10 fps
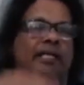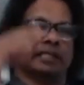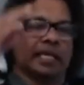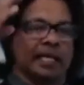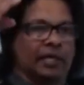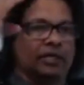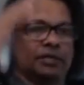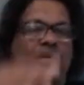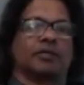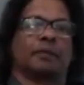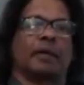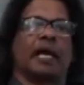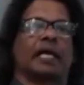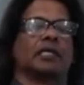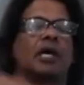They say, here's our
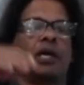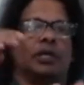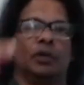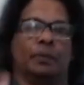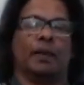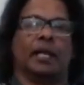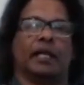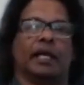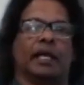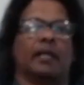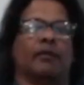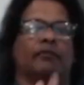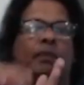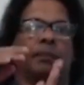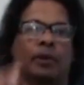spec. You build it. If
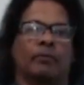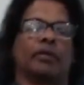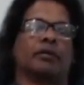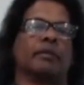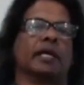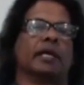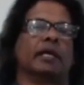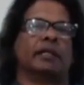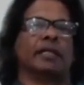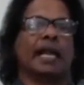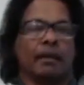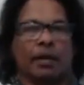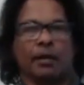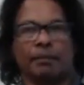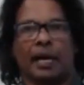you prove it to me, then I'm
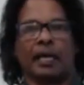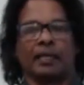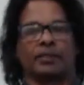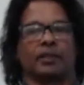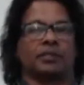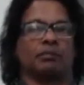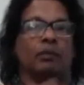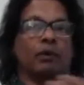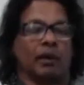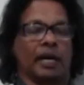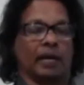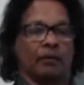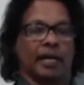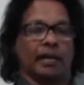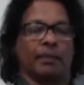going to buy. So it's more
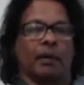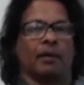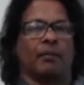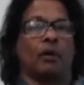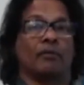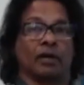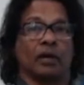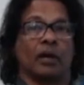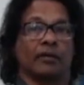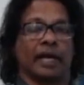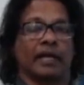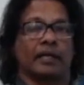agreed upon, more of a contract.